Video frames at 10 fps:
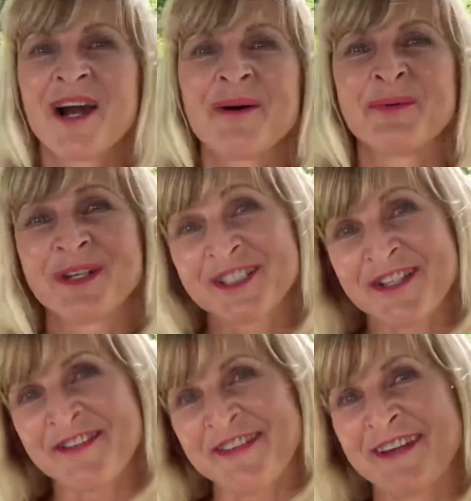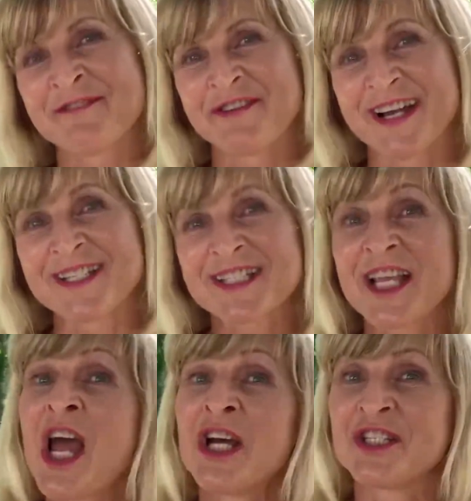What do you think, friends?
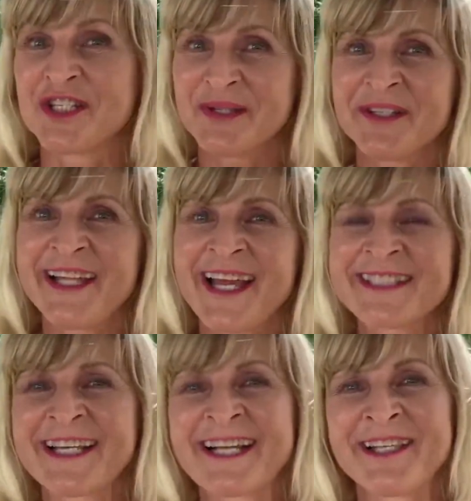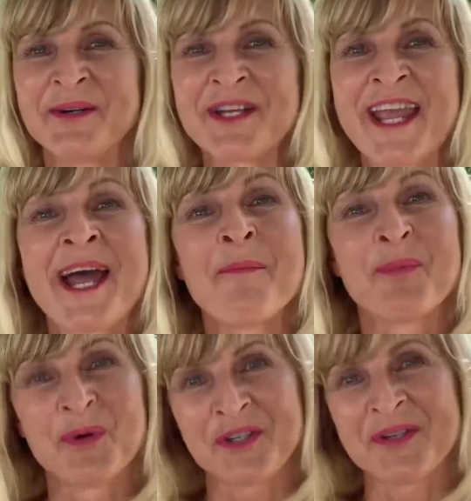Do you like the Colonia
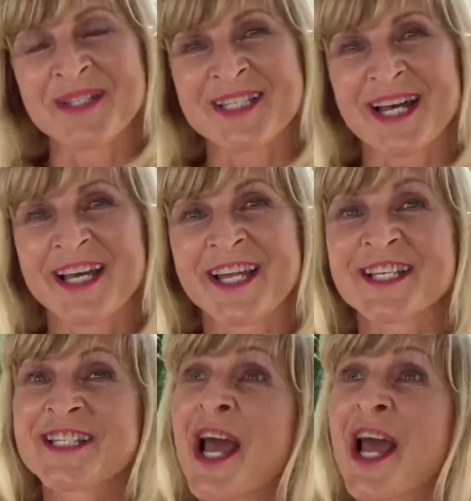Buenos Aires?